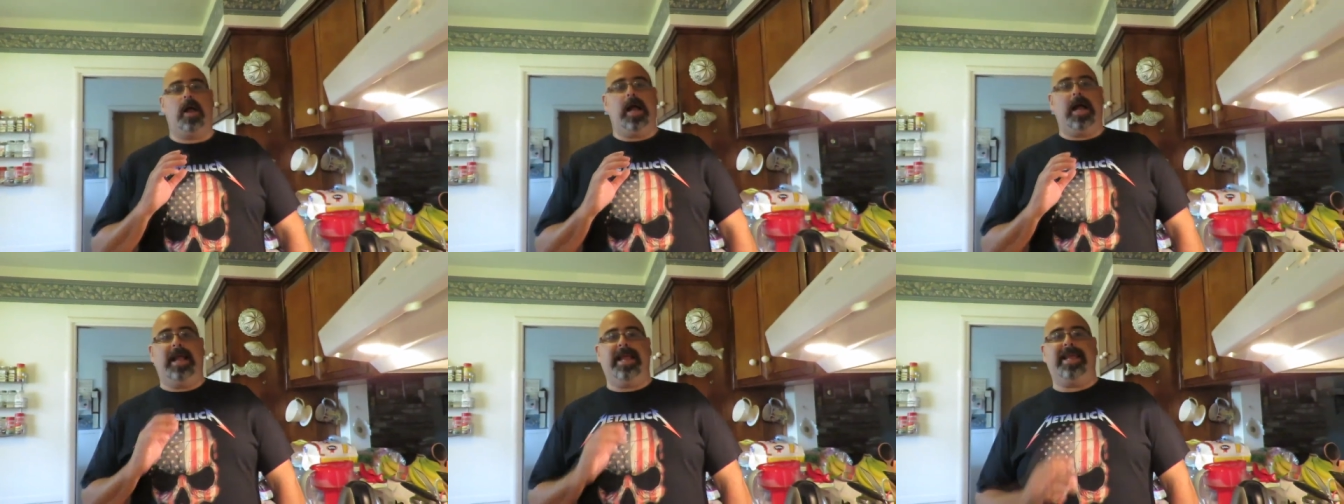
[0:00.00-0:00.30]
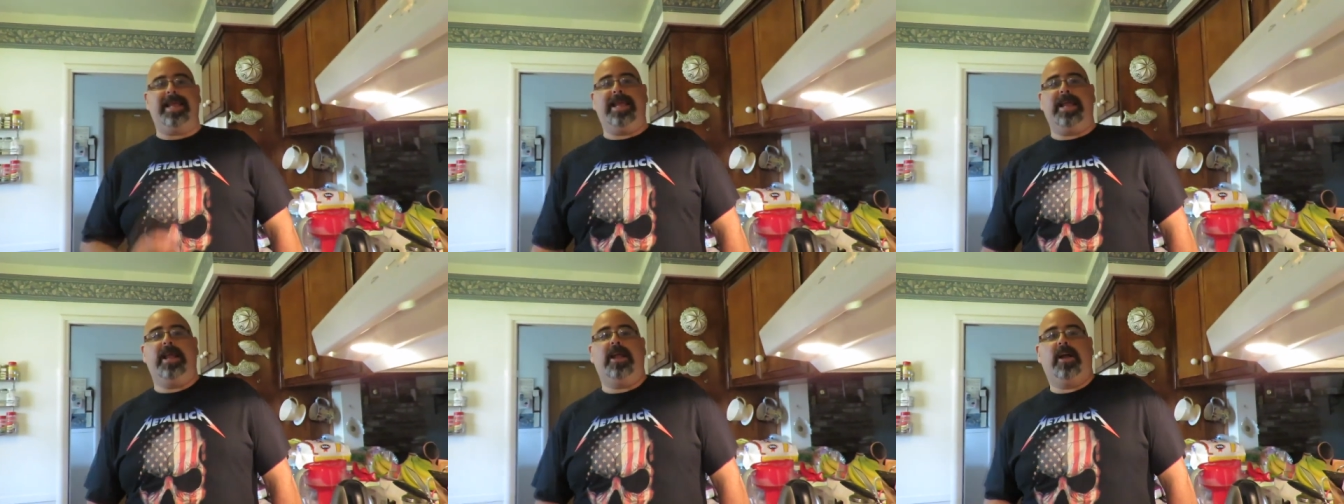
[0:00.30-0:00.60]
a
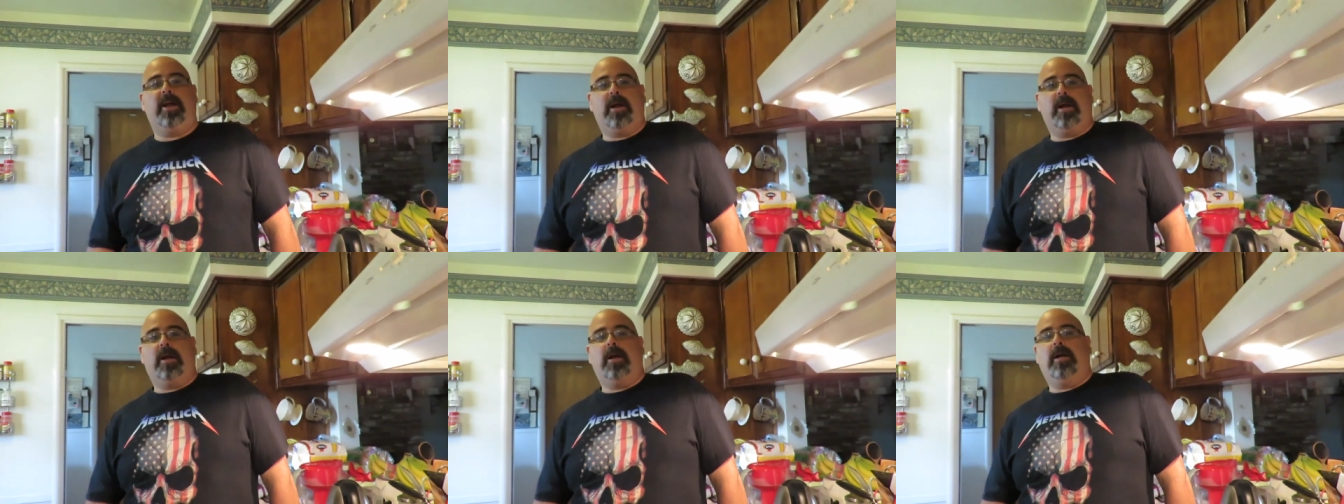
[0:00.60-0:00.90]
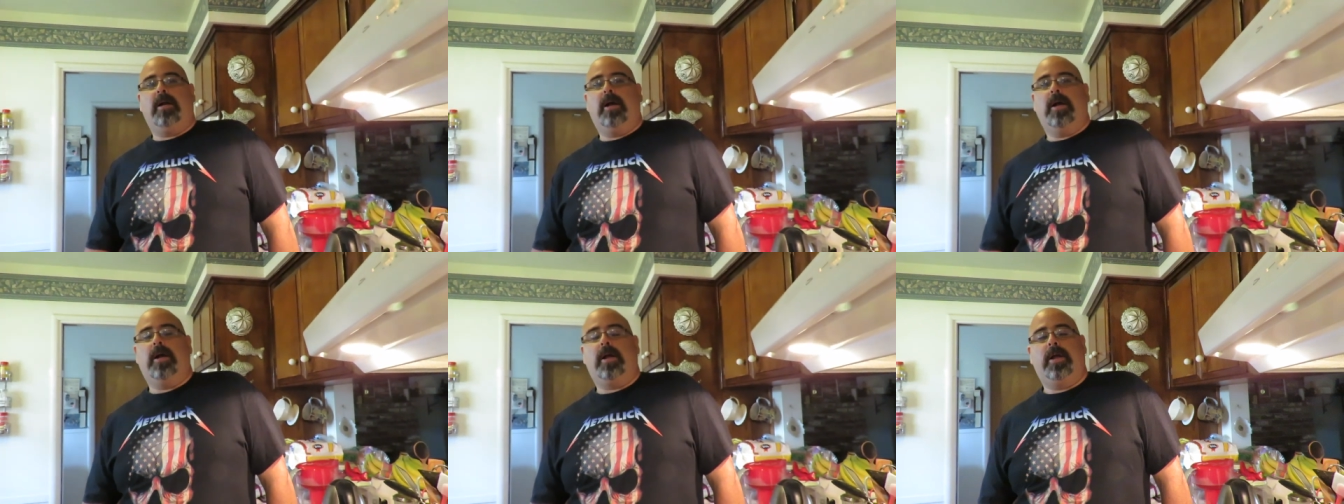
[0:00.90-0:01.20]

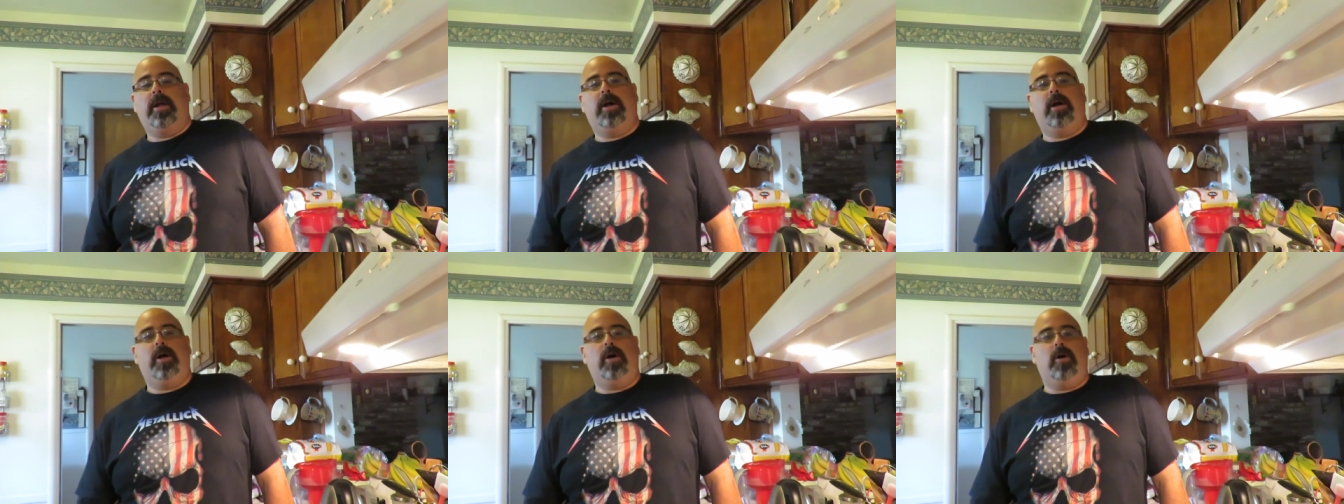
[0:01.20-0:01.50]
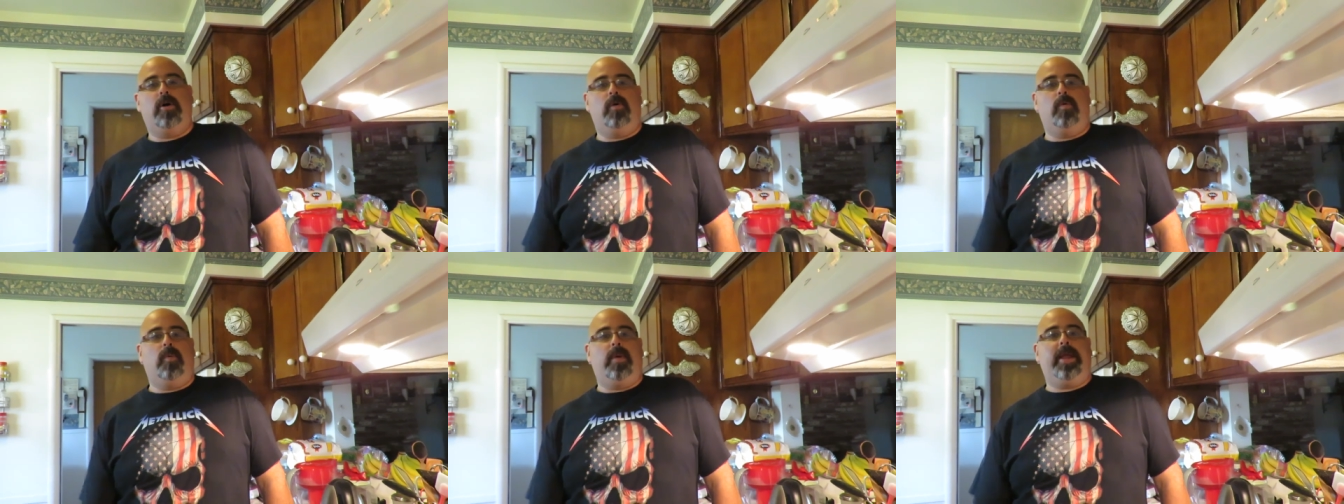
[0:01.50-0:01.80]
year
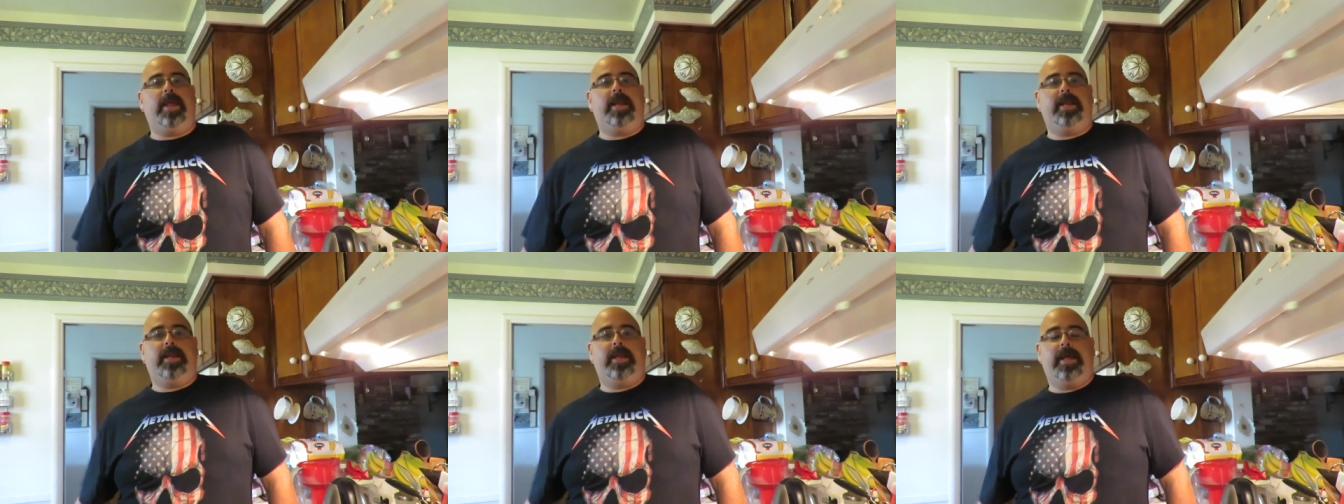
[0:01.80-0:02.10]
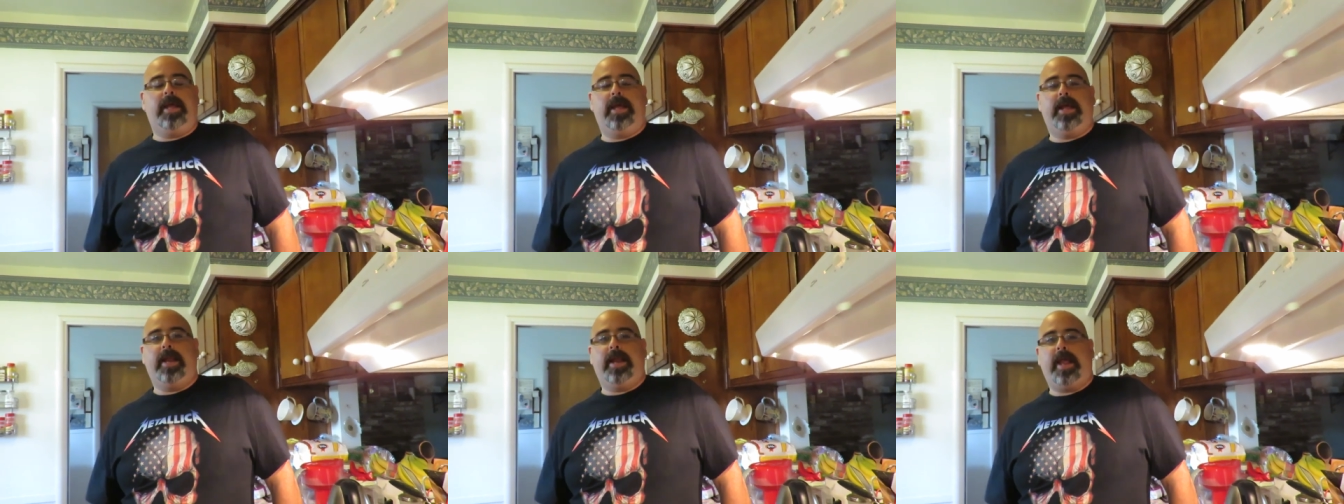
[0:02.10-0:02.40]
ago, we
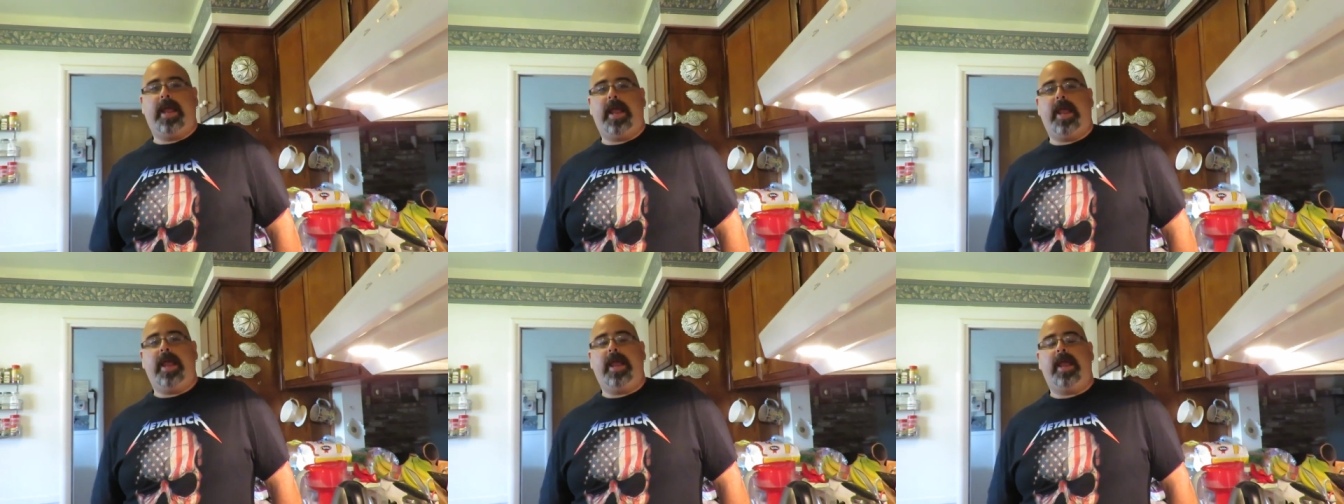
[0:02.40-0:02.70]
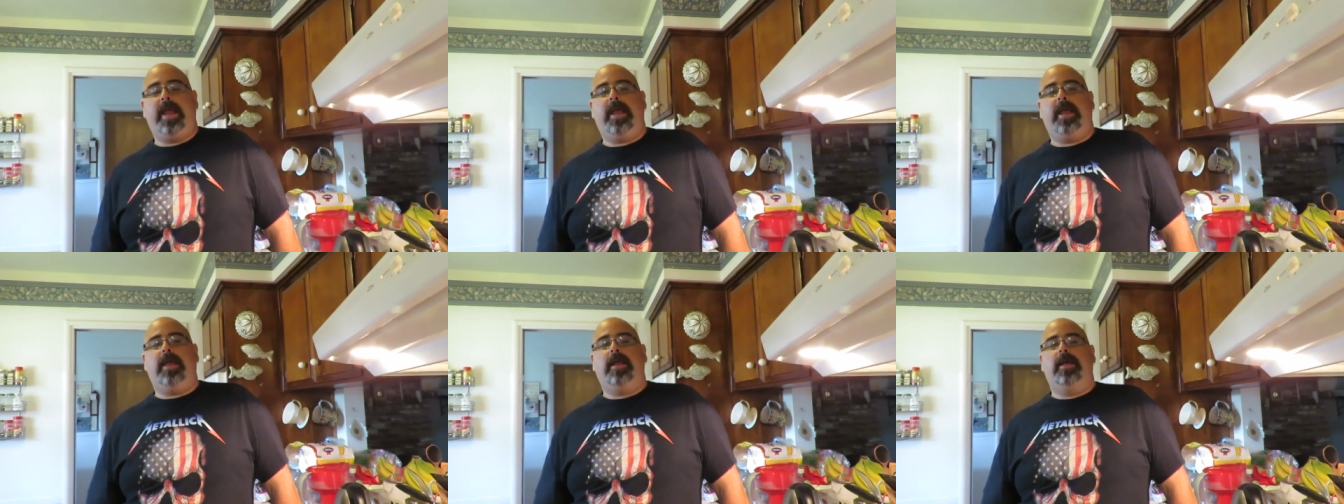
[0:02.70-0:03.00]
did
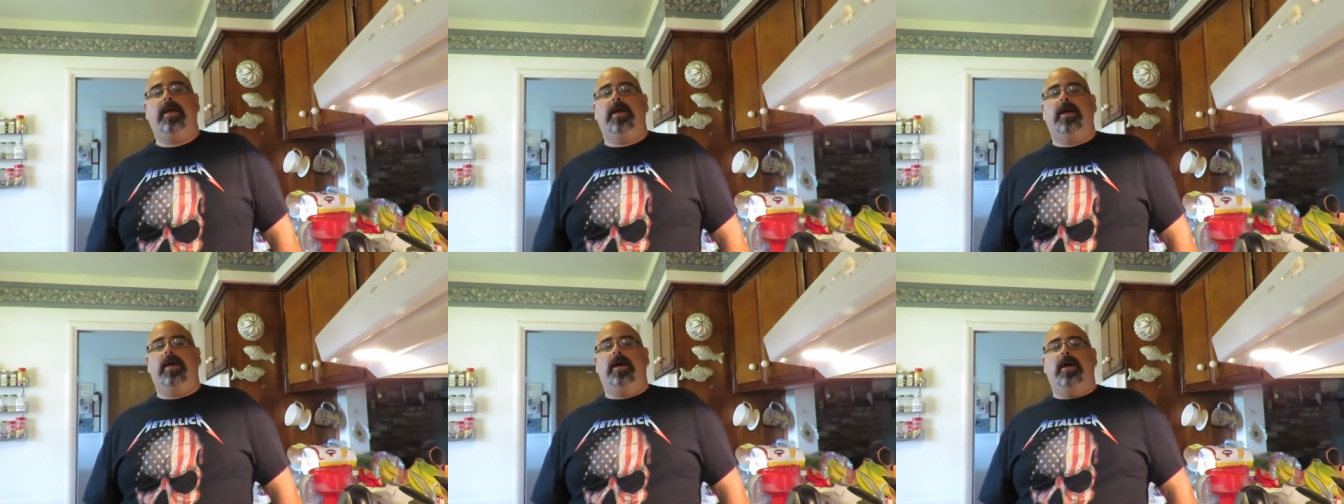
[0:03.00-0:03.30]
a